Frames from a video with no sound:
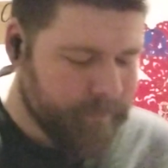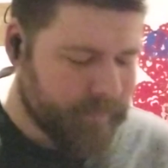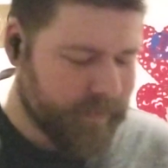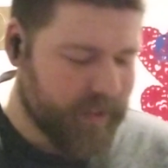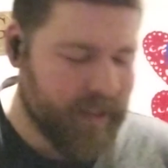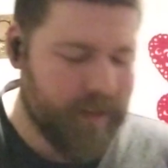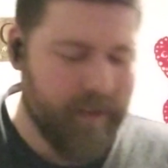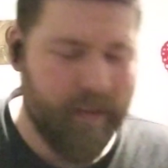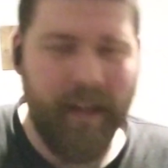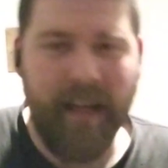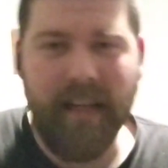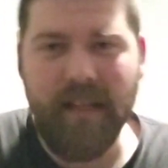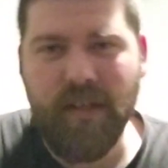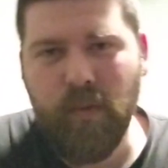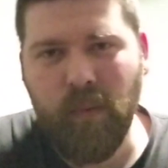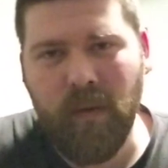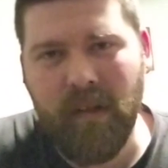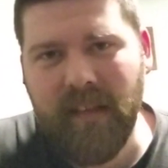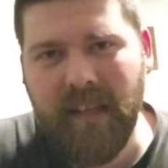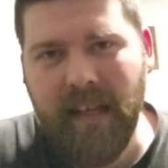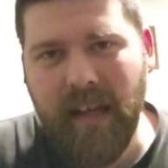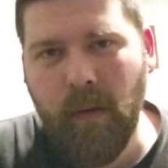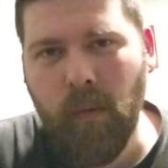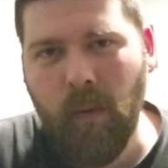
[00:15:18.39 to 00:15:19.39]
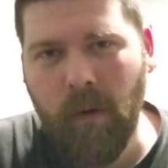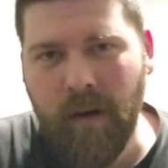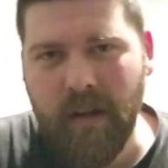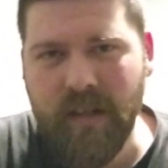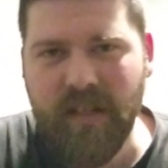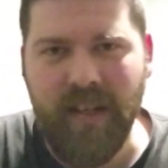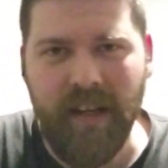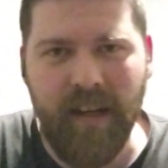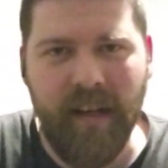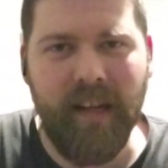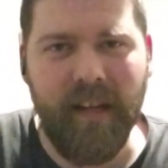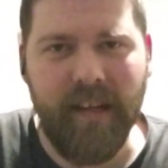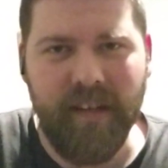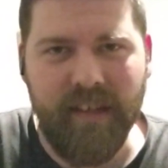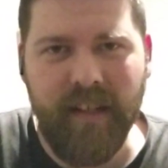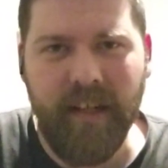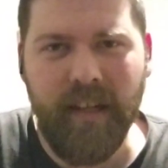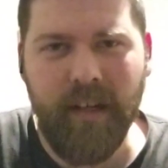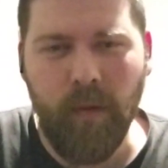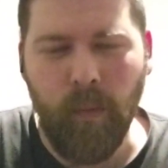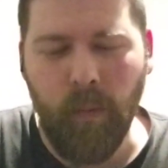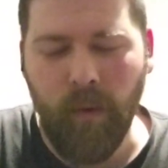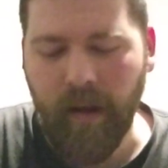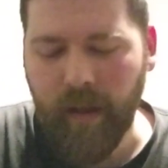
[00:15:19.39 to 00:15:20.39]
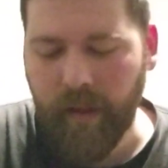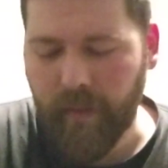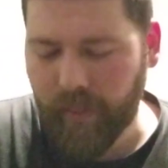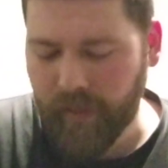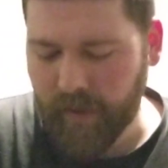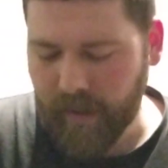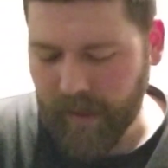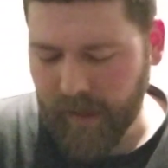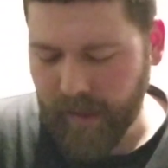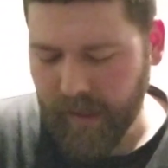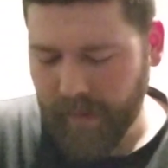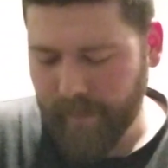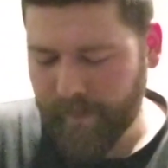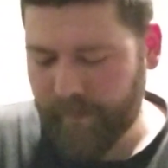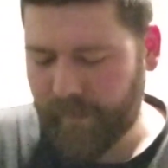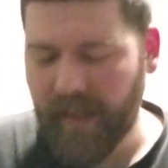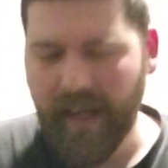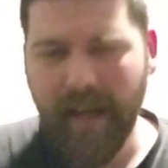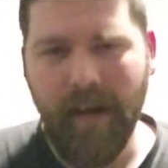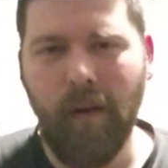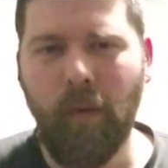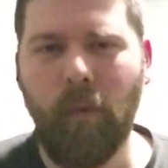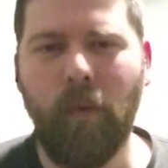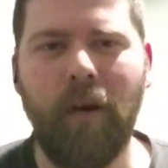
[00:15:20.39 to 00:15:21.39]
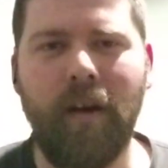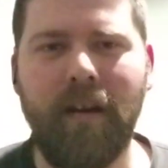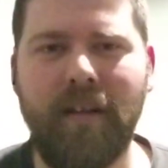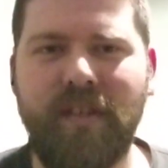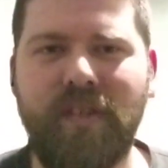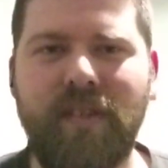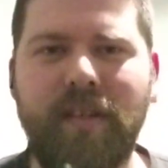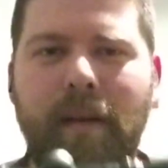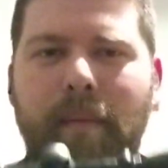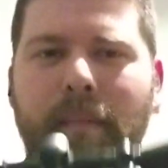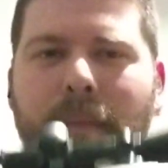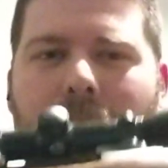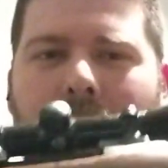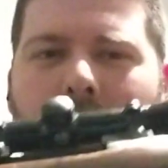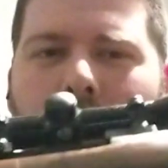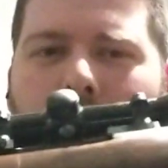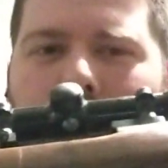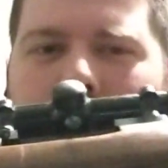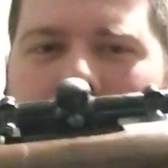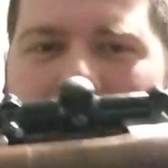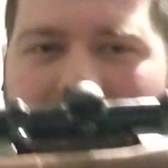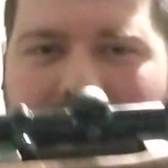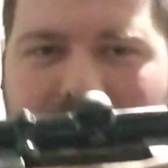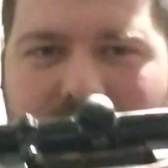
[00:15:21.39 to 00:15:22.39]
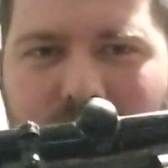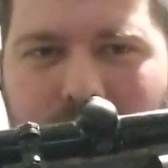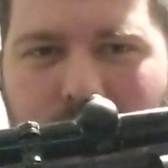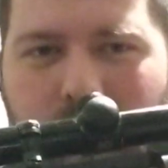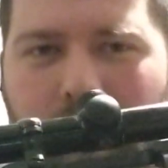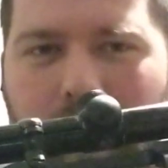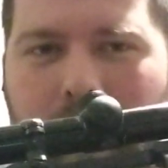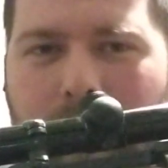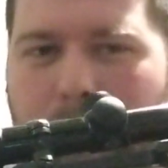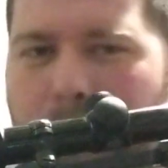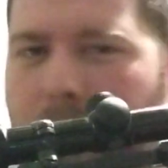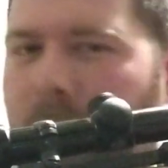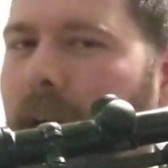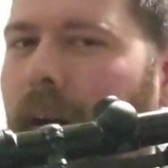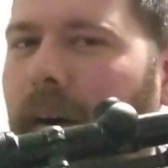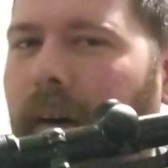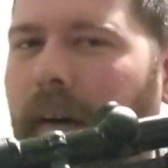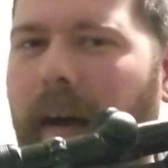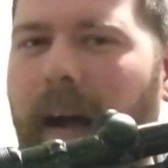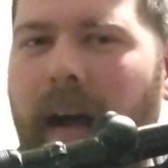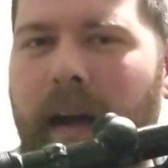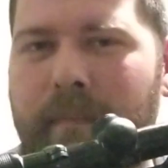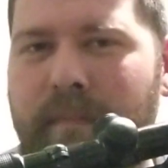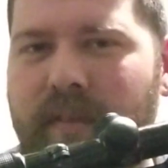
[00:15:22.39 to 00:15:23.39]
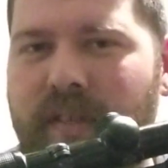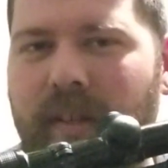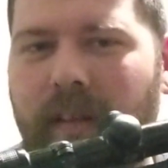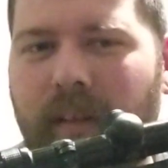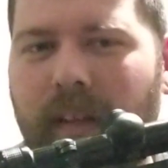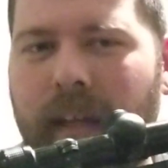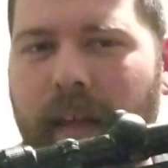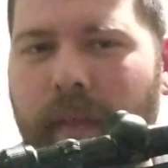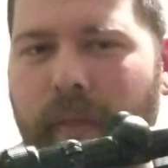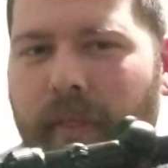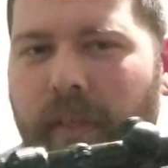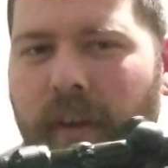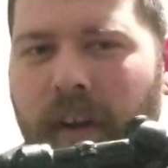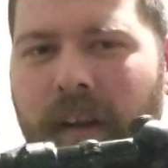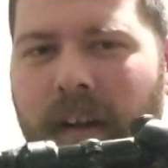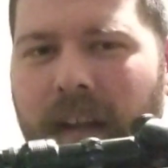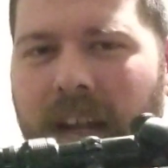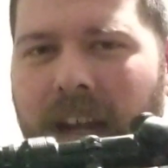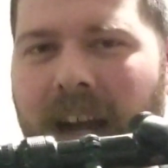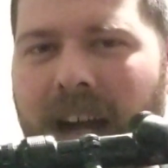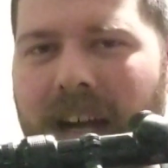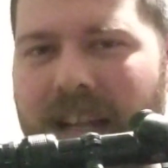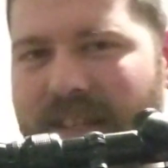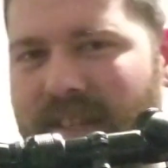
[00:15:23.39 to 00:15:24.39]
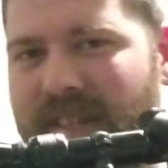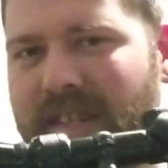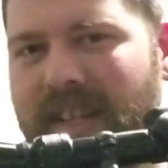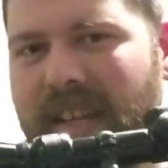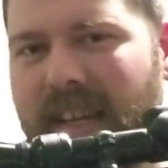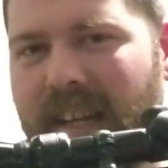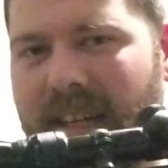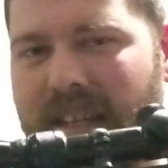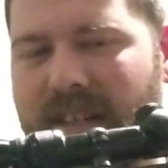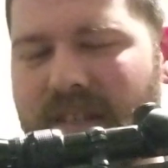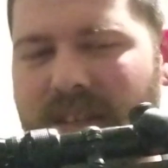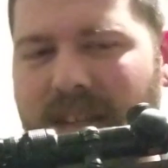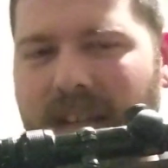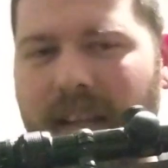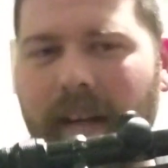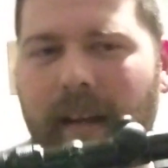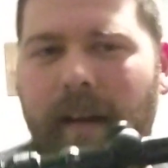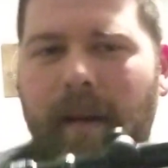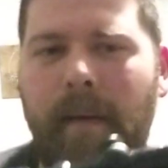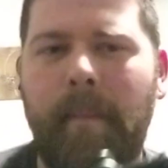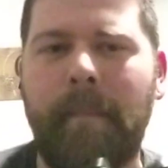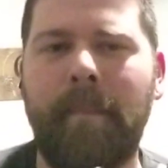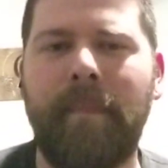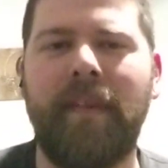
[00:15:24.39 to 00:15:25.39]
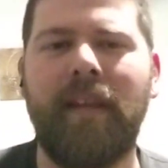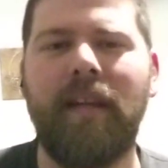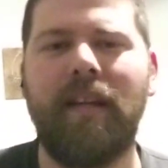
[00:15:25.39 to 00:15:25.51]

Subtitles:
That's what they want to hunt deer with. They don't want some old ass grandpa obsolete 30-06.